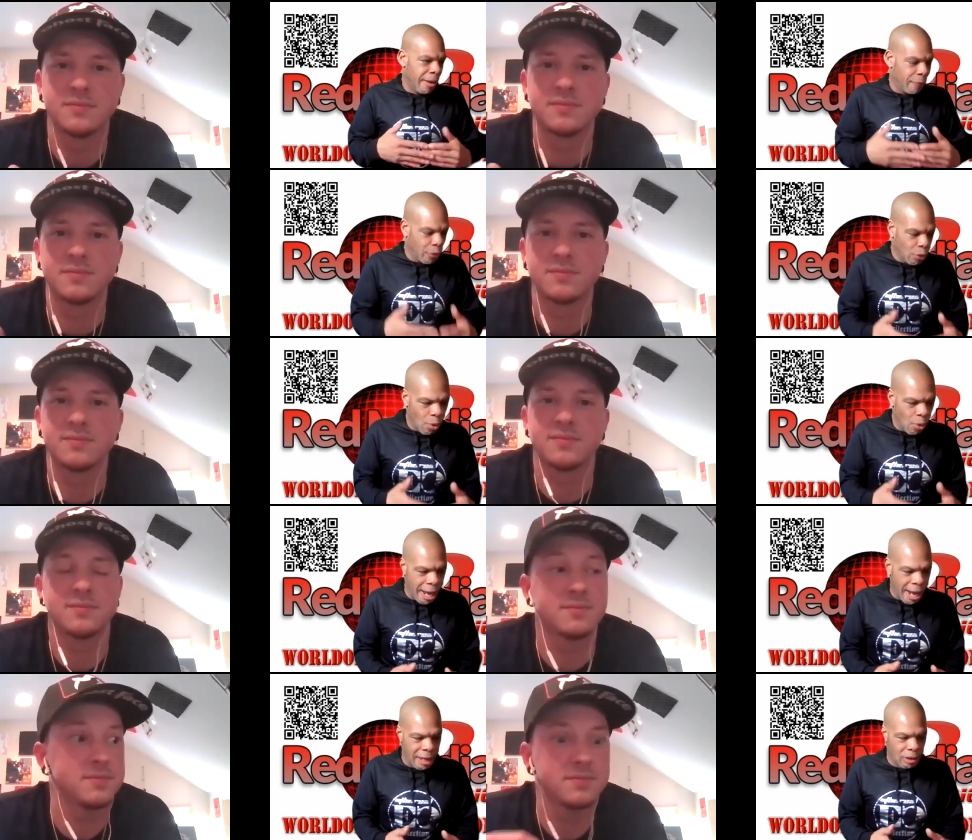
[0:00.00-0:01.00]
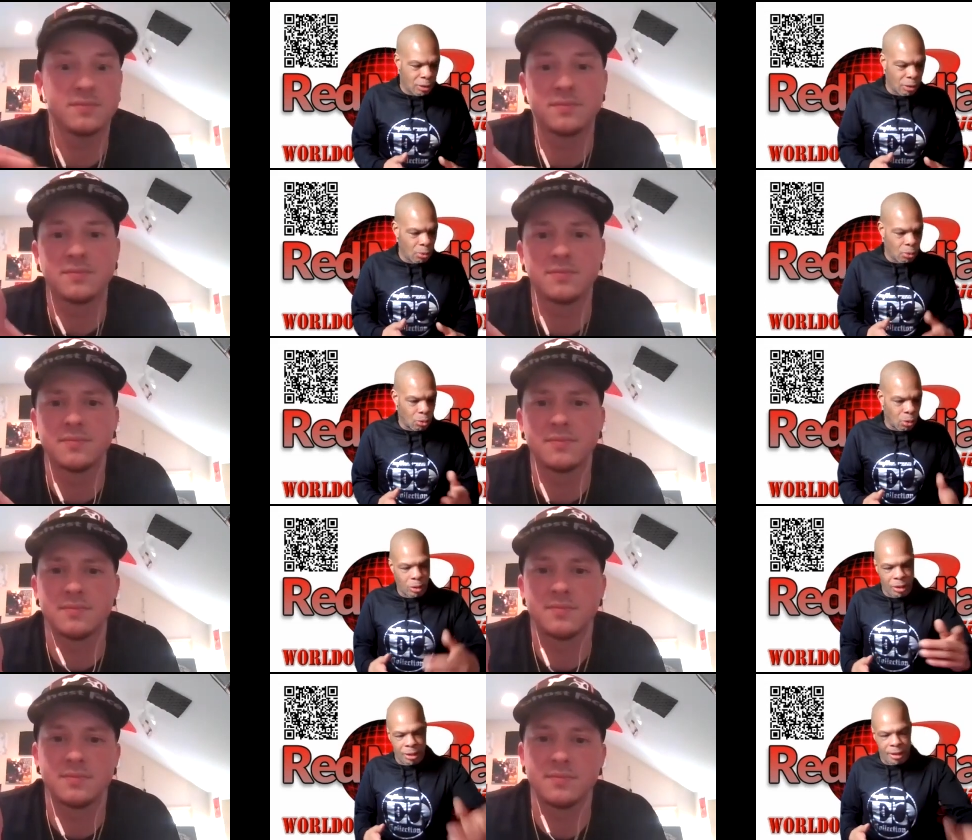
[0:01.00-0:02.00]
Speaker 1: if you had to
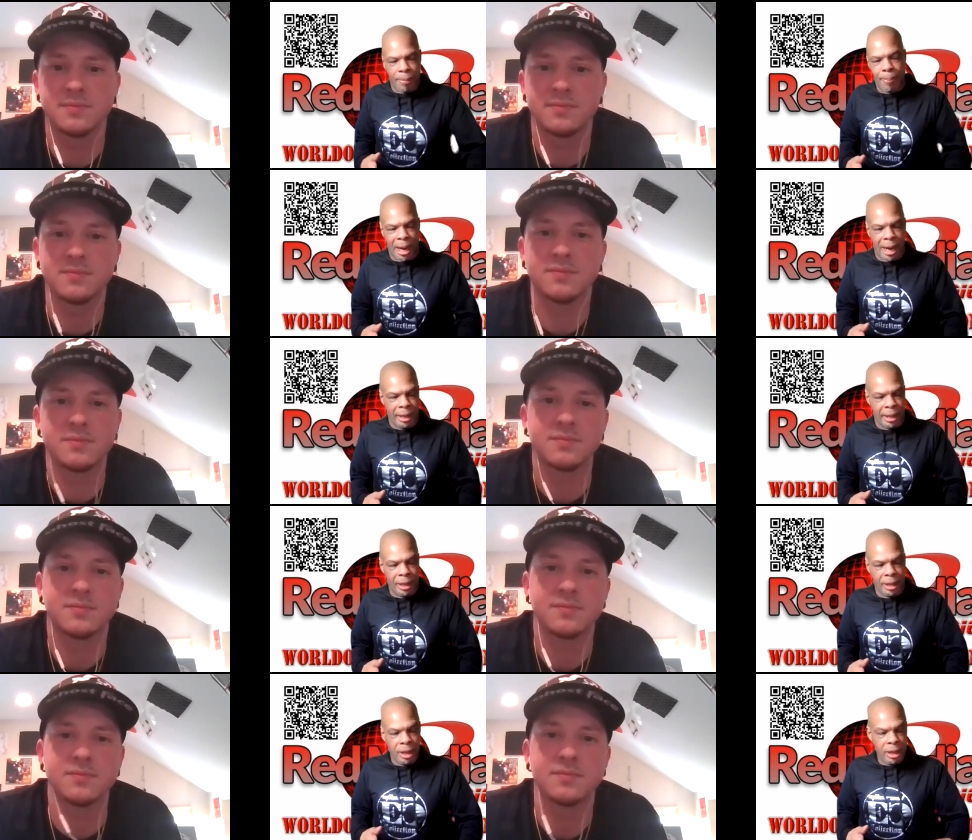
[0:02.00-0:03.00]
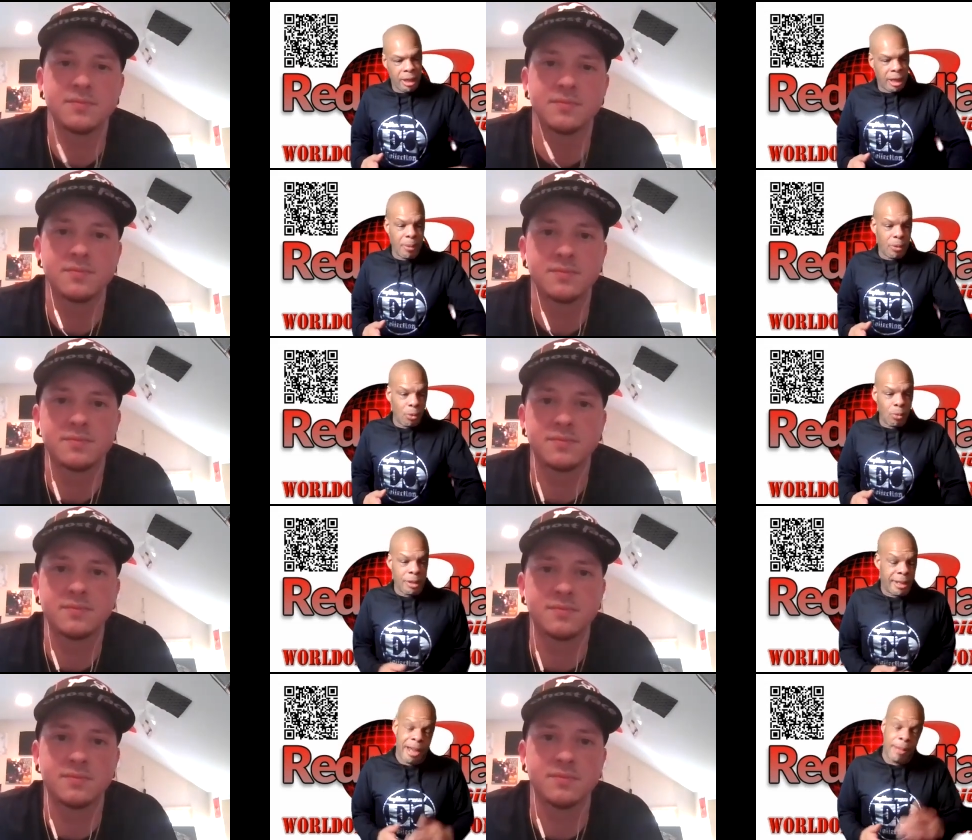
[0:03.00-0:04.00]
talk to somebody coming through
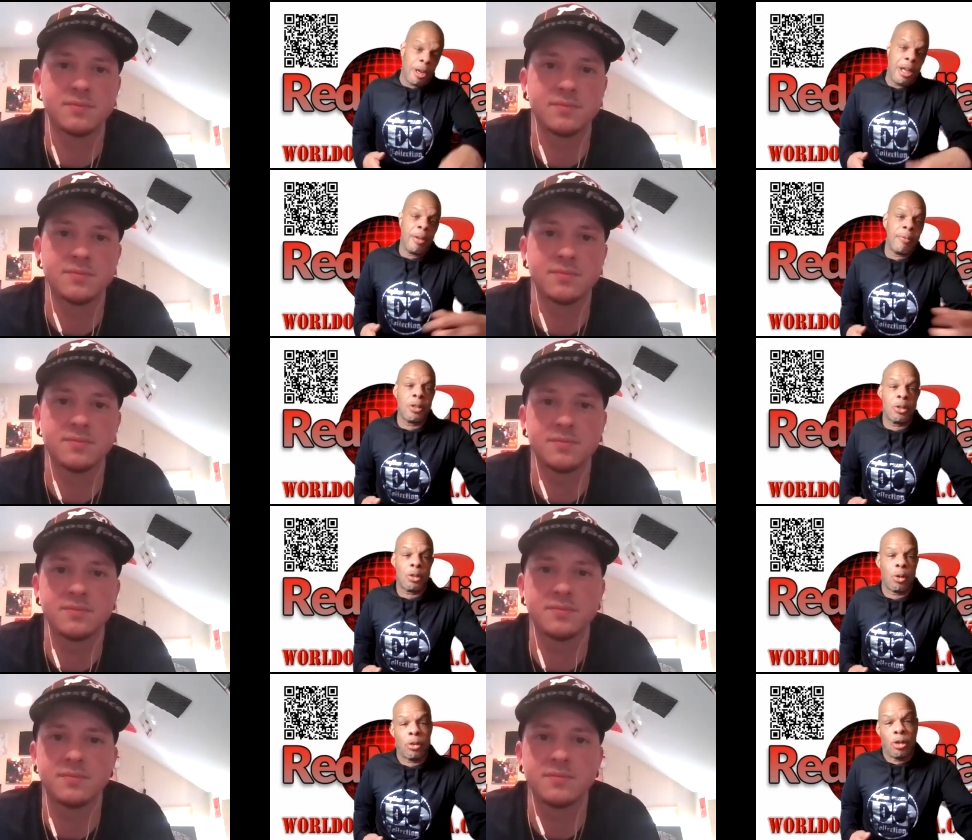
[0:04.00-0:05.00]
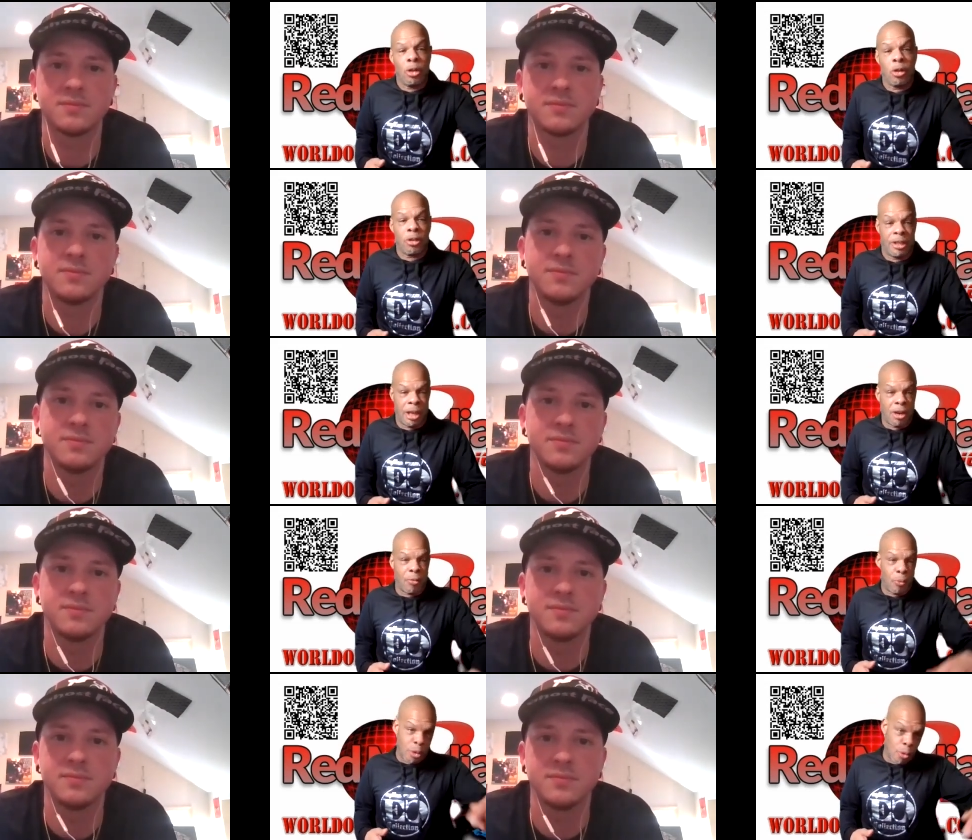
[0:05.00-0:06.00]
this game, or even talk to
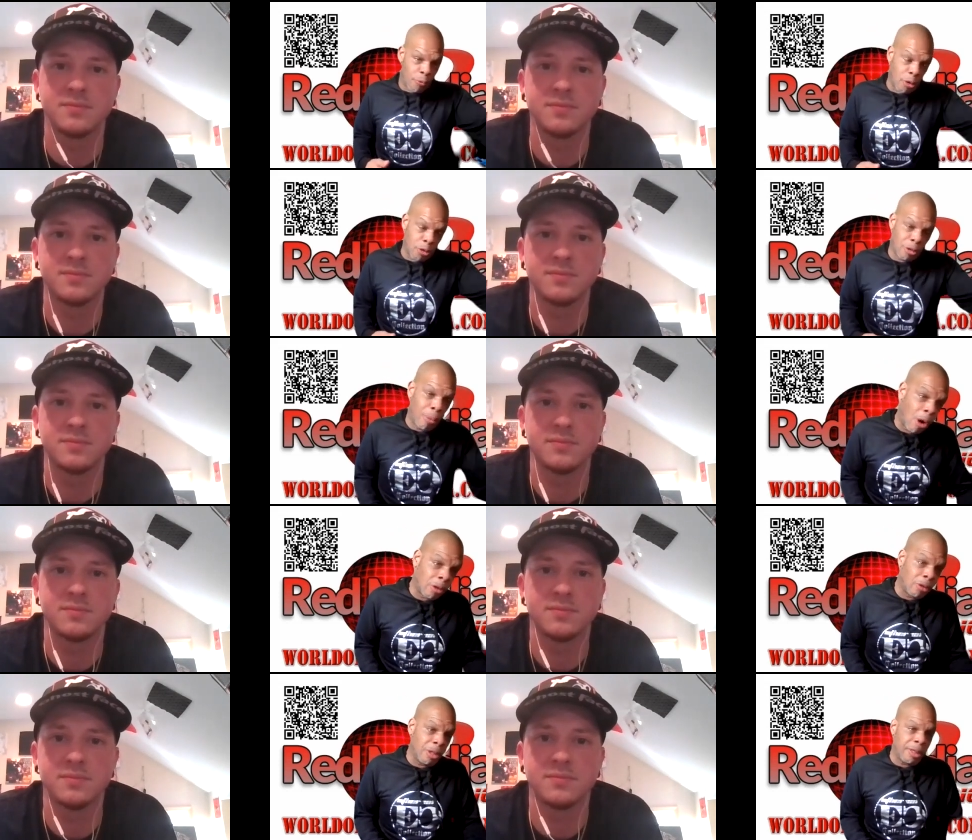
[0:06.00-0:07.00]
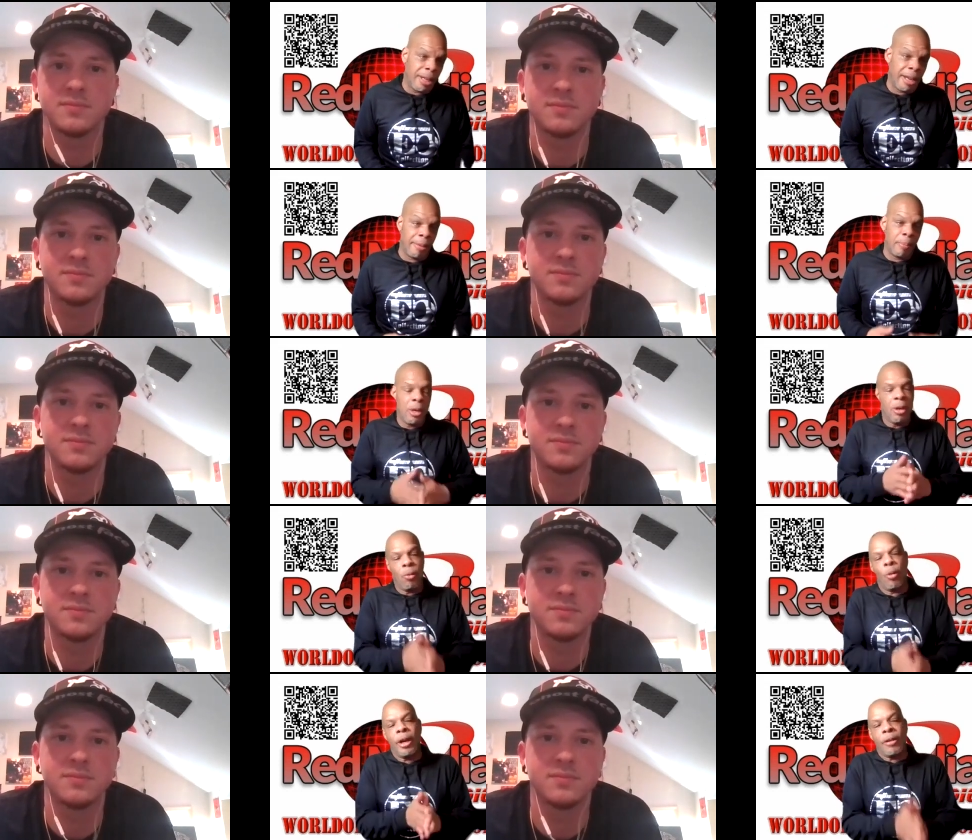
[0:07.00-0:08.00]
yourself when you first involved in this
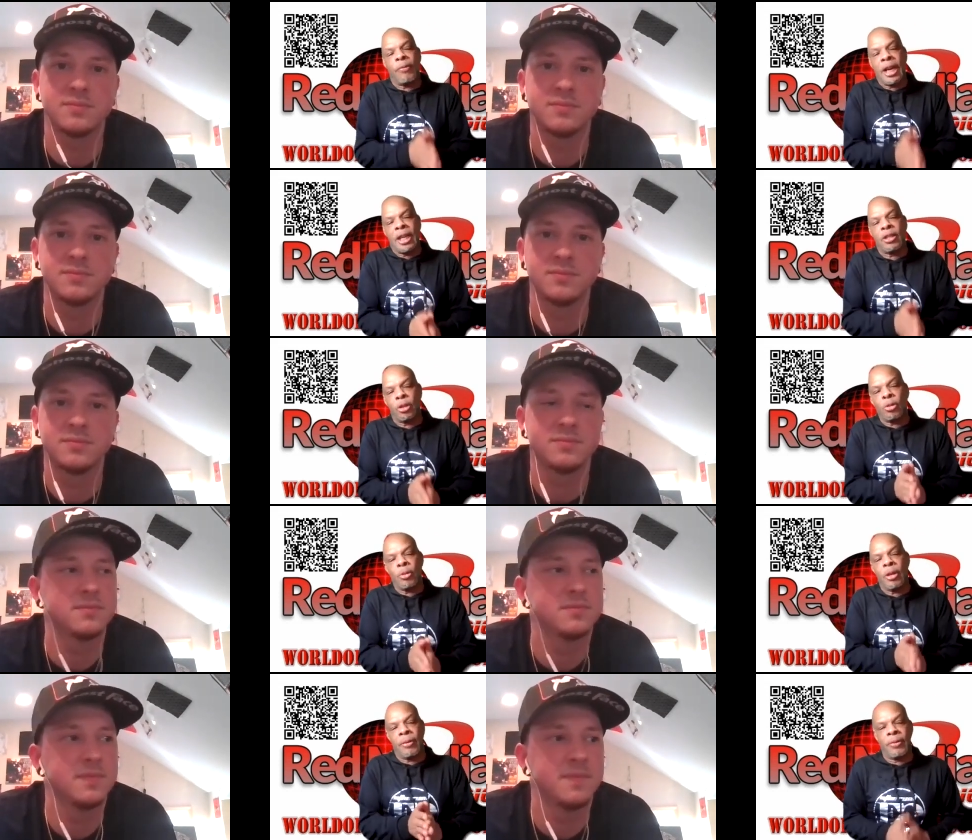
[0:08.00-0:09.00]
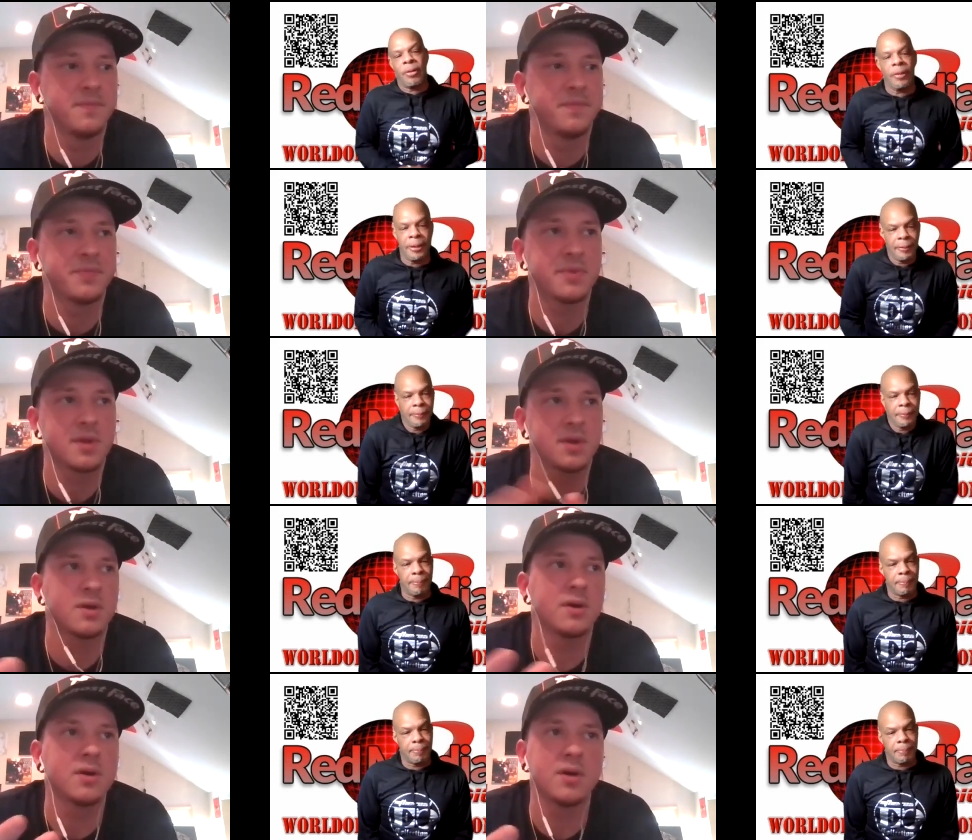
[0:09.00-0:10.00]
game, what advice would you give?
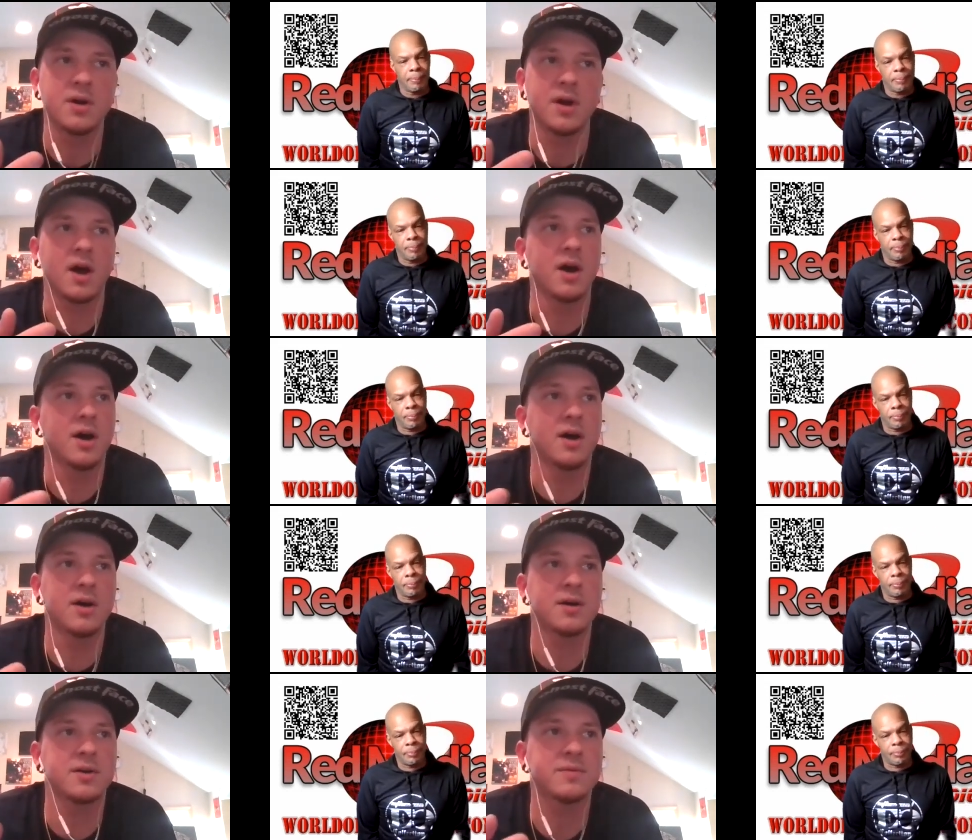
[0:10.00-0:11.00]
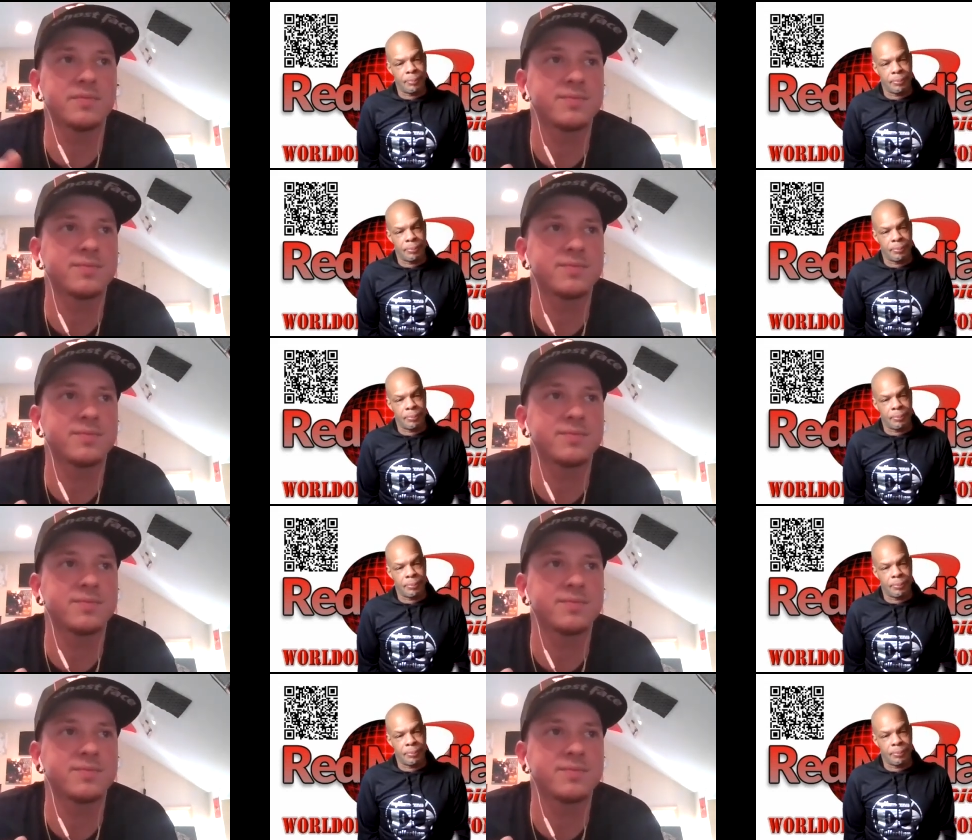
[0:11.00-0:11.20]
Speaker 2: Uh,